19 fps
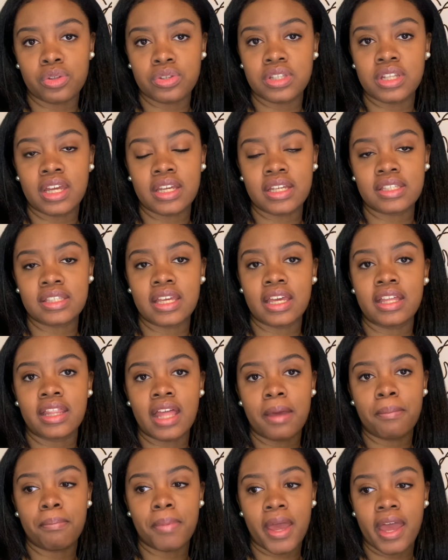things in
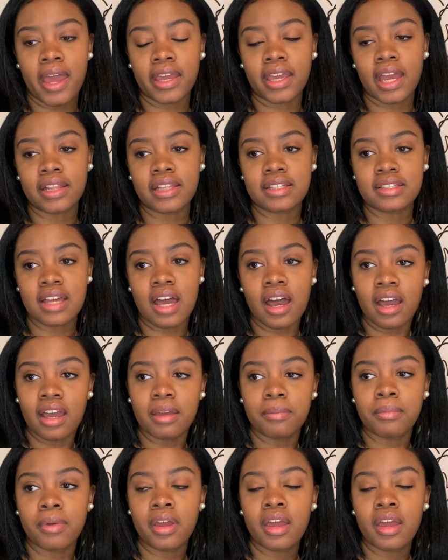that bag at the time.